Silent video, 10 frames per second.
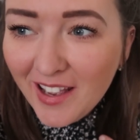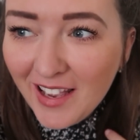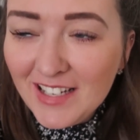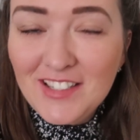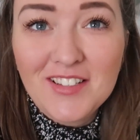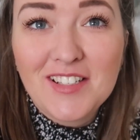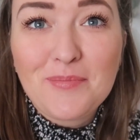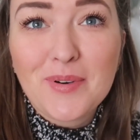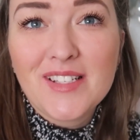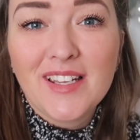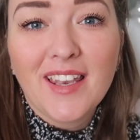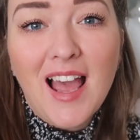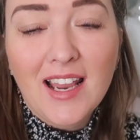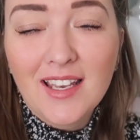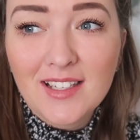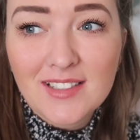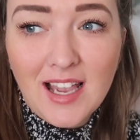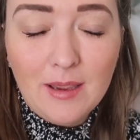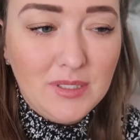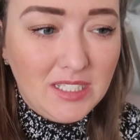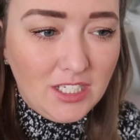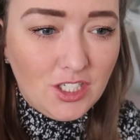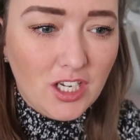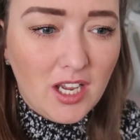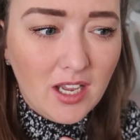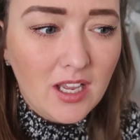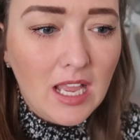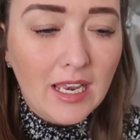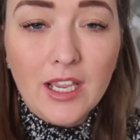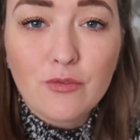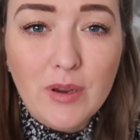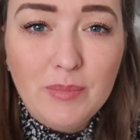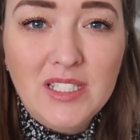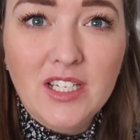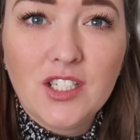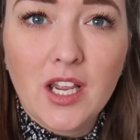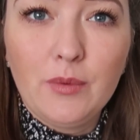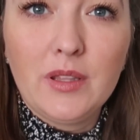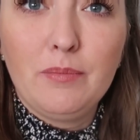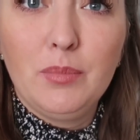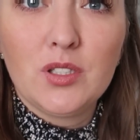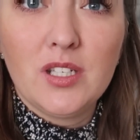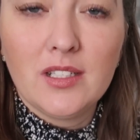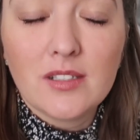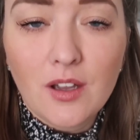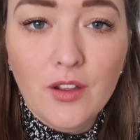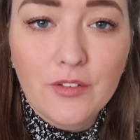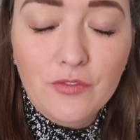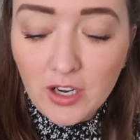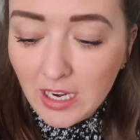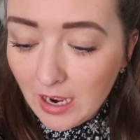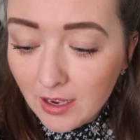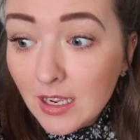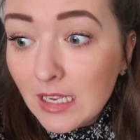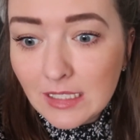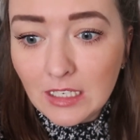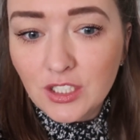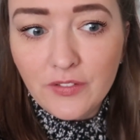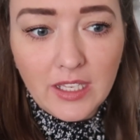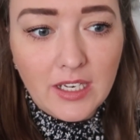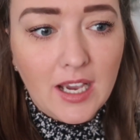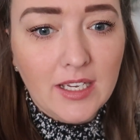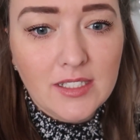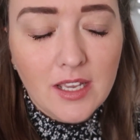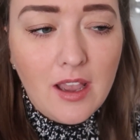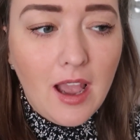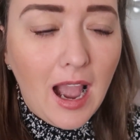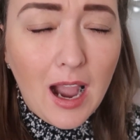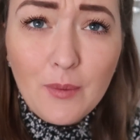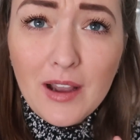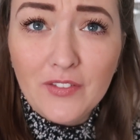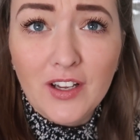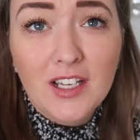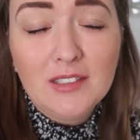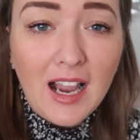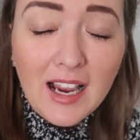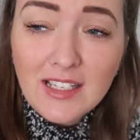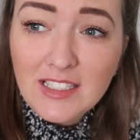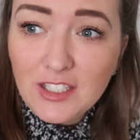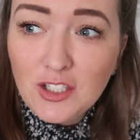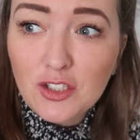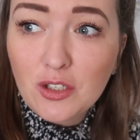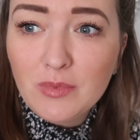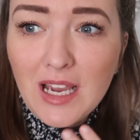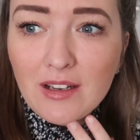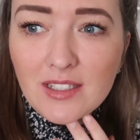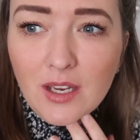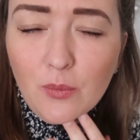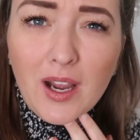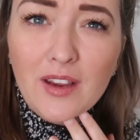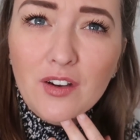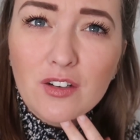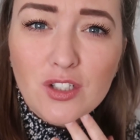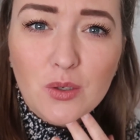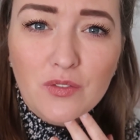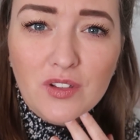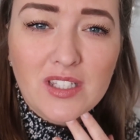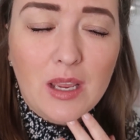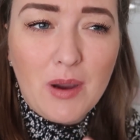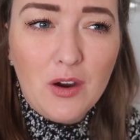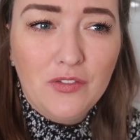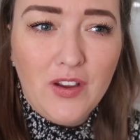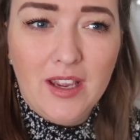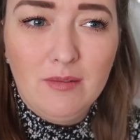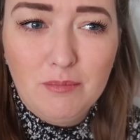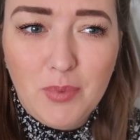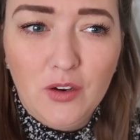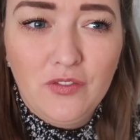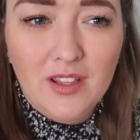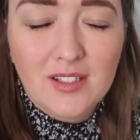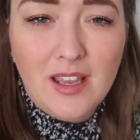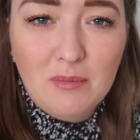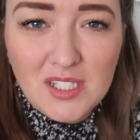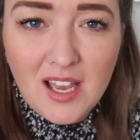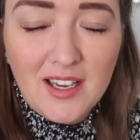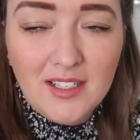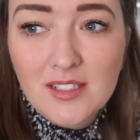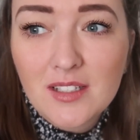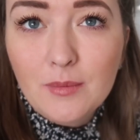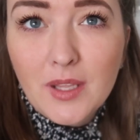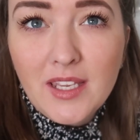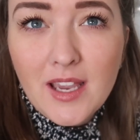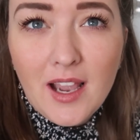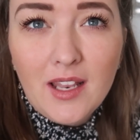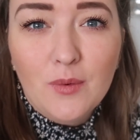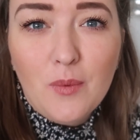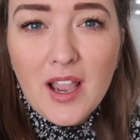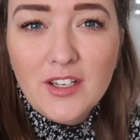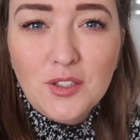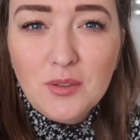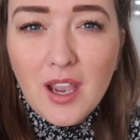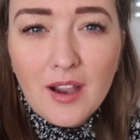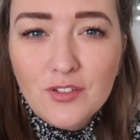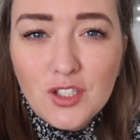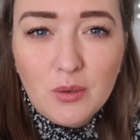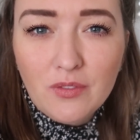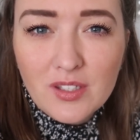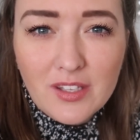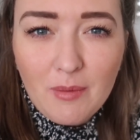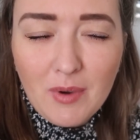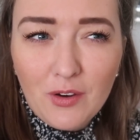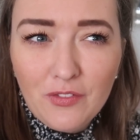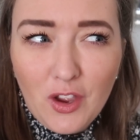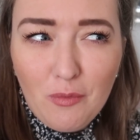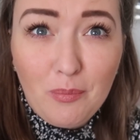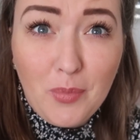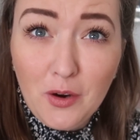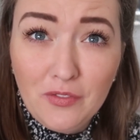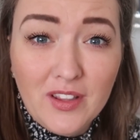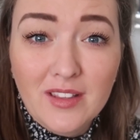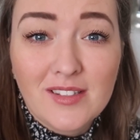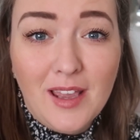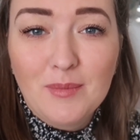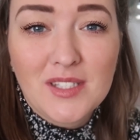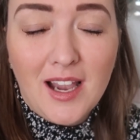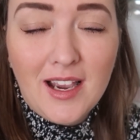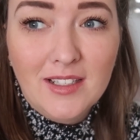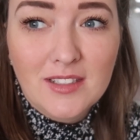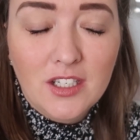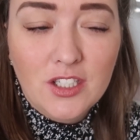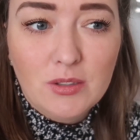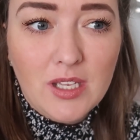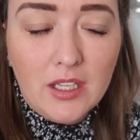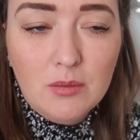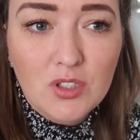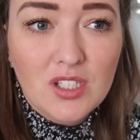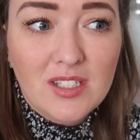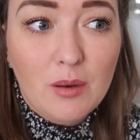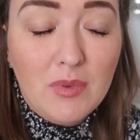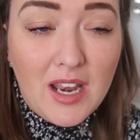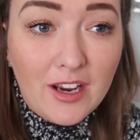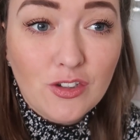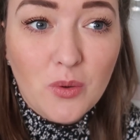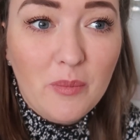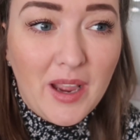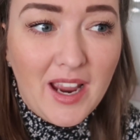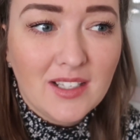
it's just a pretty lilac type t-shirt, like a ribbed t-shirt with buttons on the front here. It's actually really nice. However, Isla did just come down and say, why have I got two of the same outfit, both in the same size? And I'm like, yeah, Isla, why do you have two of the same outfit, both in the same size? And she was like, they must have sent me an extra one by